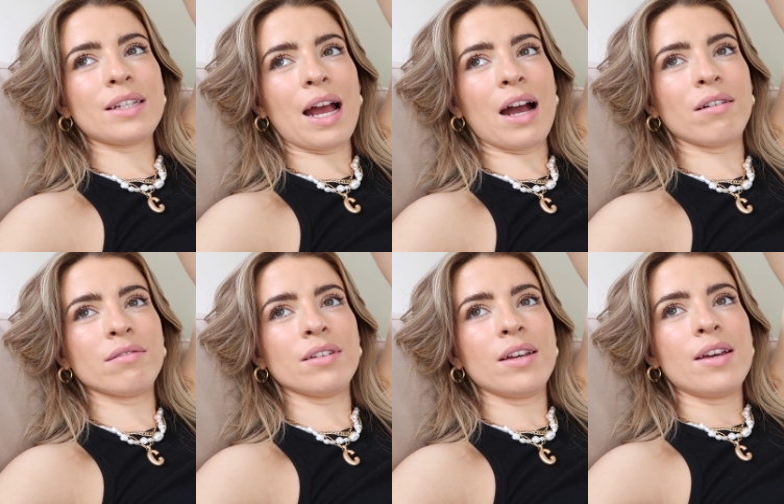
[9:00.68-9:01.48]

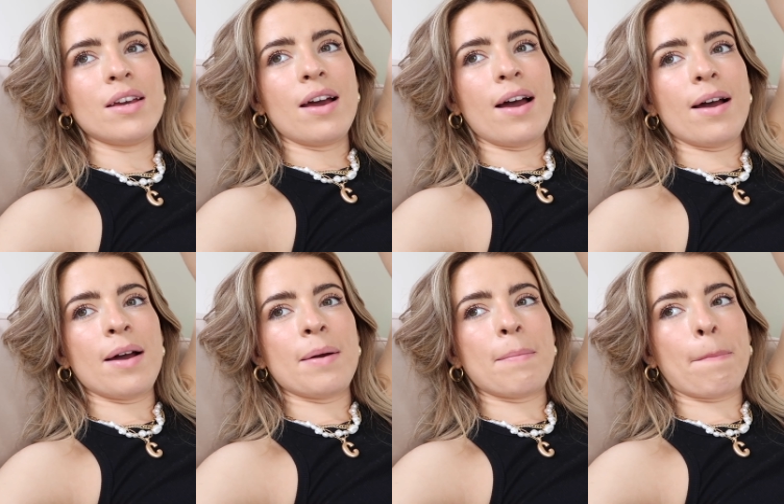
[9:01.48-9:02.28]
town.
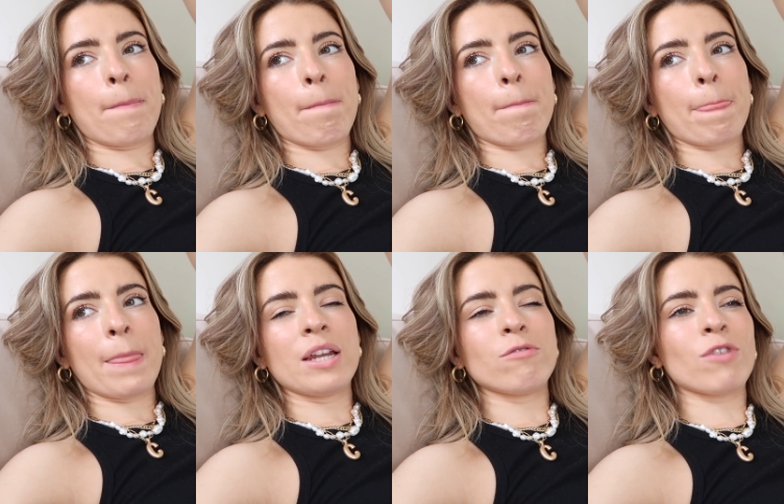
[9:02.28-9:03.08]
I
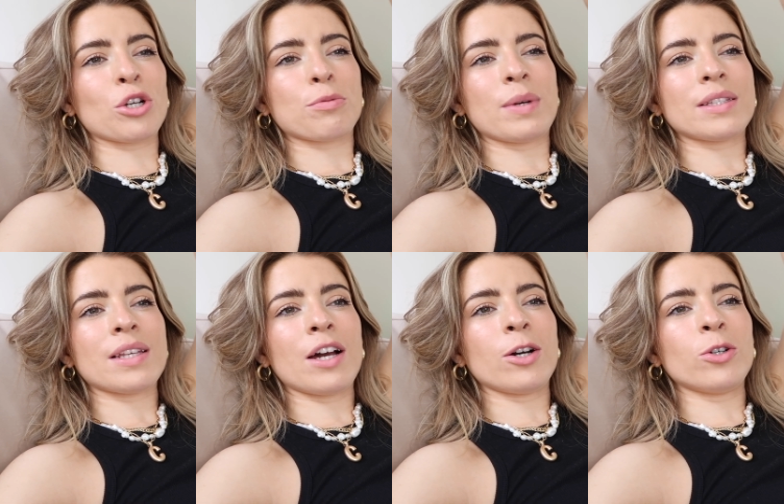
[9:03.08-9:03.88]
didn't rush
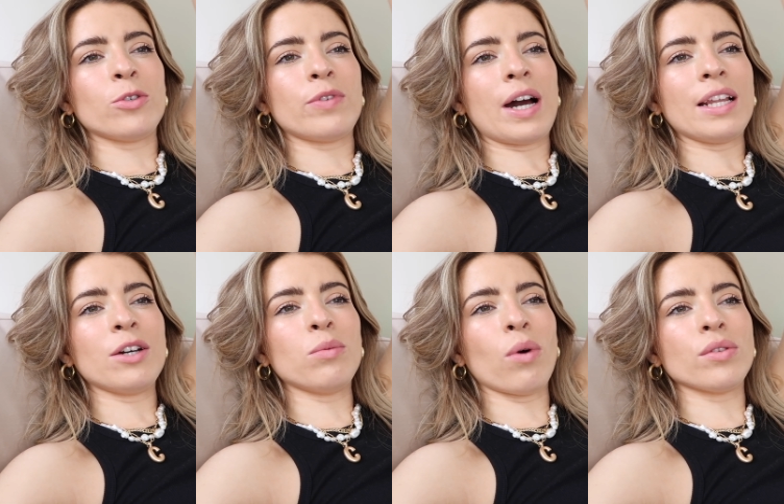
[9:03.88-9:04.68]
myself. I had a
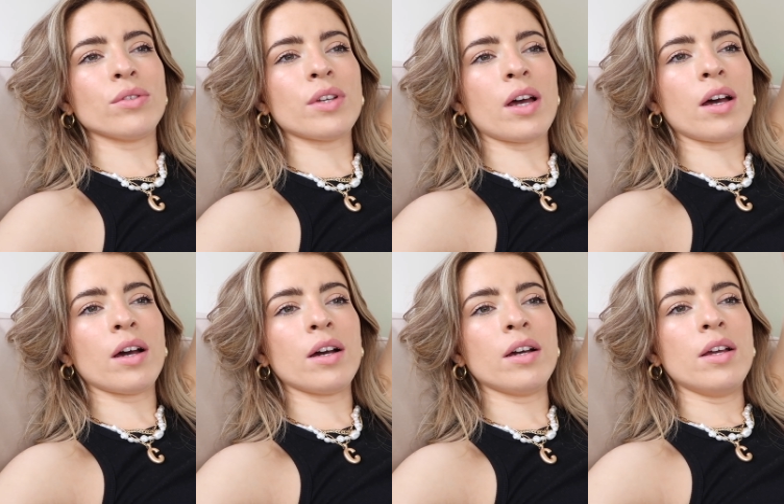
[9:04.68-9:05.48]
little wander.
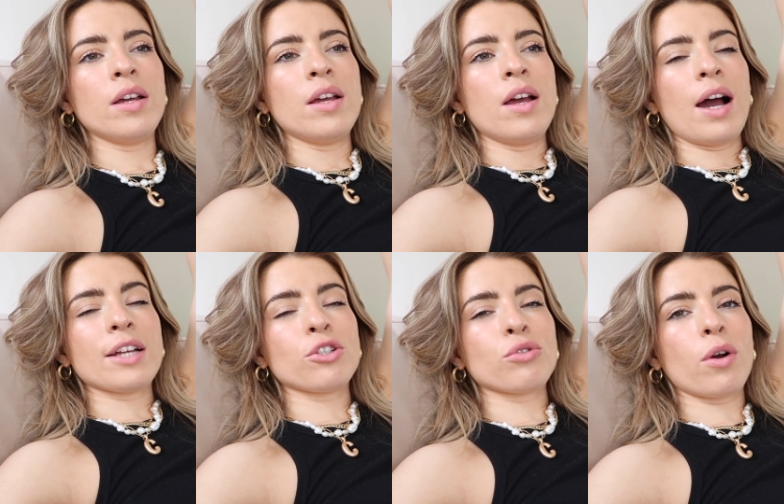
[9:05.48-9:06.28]
I
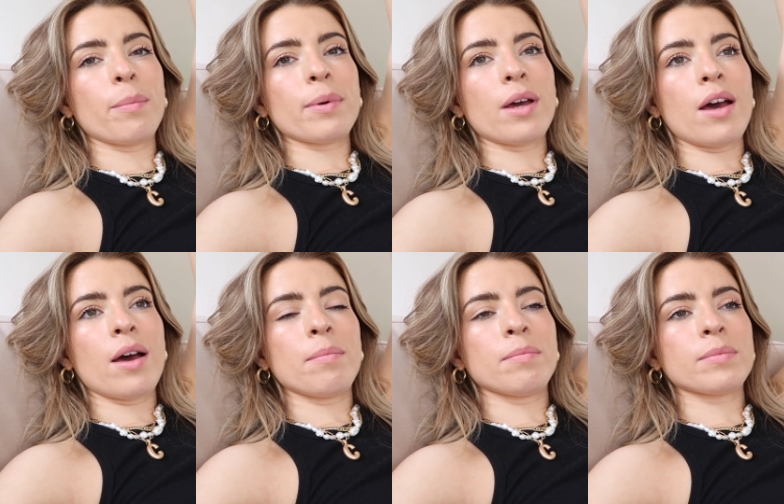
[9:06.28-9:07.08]
had to drop
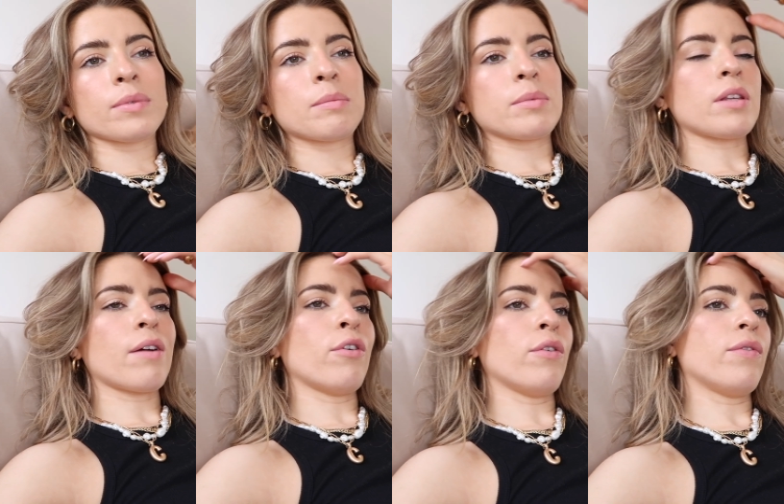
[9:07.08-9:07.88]
some
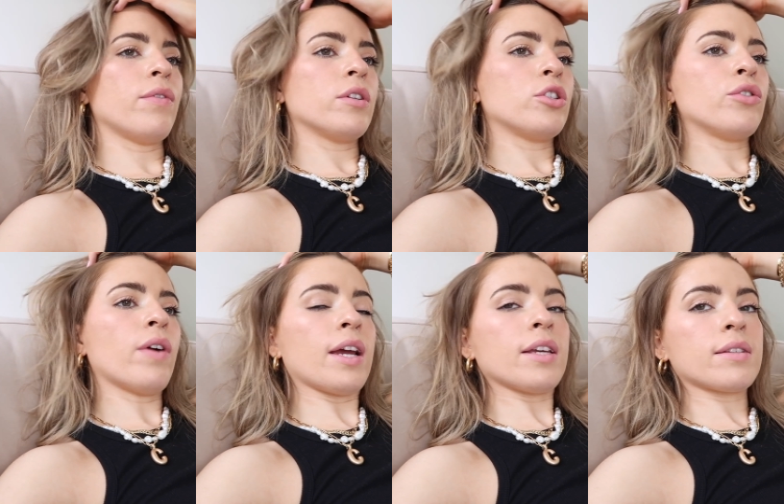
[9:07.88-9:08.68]
stuff off to
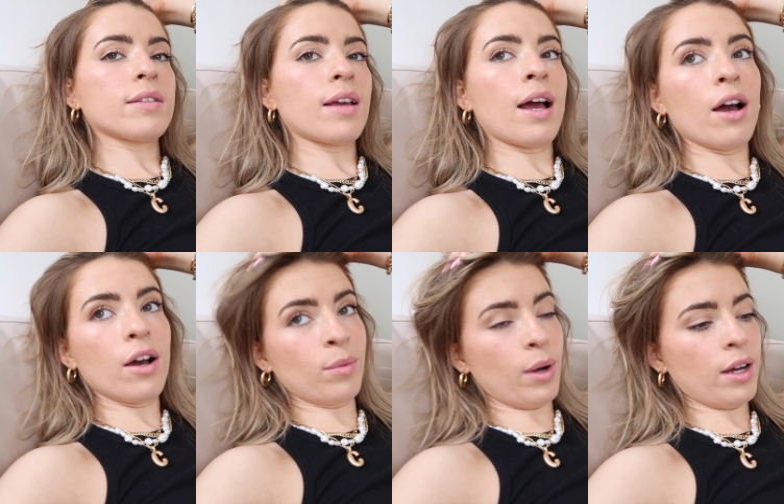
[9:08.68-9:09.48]
Grace at
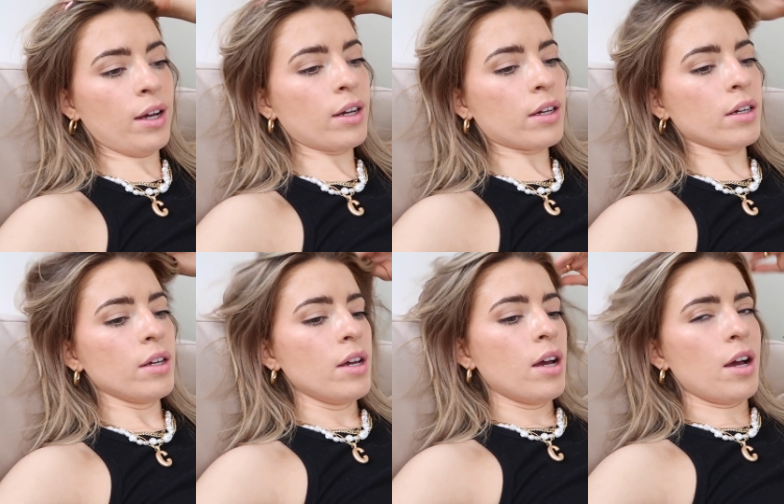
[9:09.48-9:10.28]
her work,
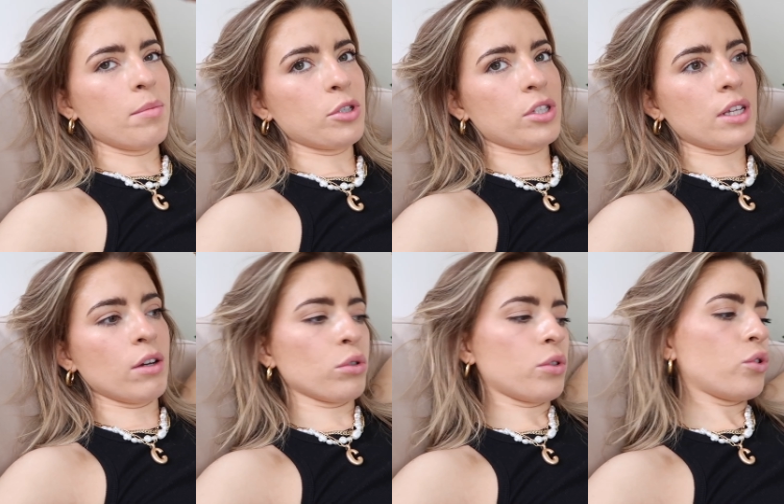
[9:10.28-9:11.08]
which is near
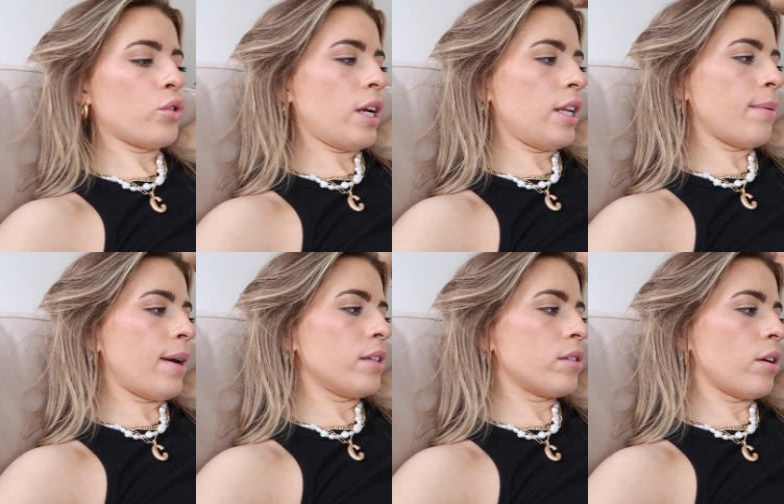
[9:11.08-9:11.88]
Oxford Street
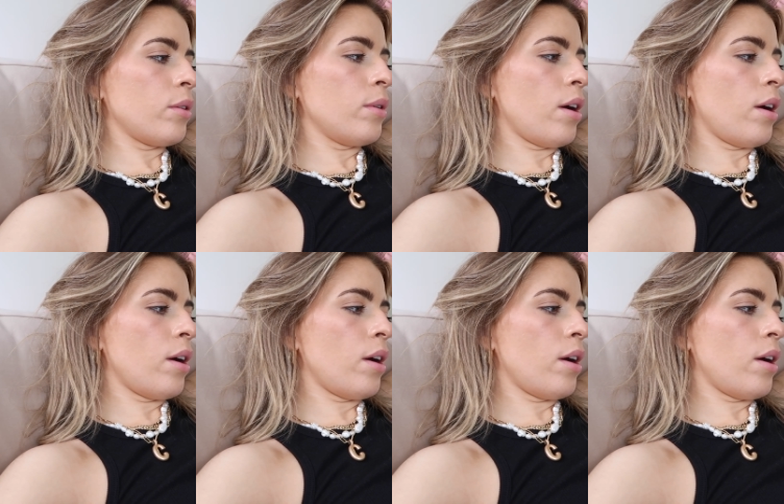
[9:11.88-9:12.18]
anyway, so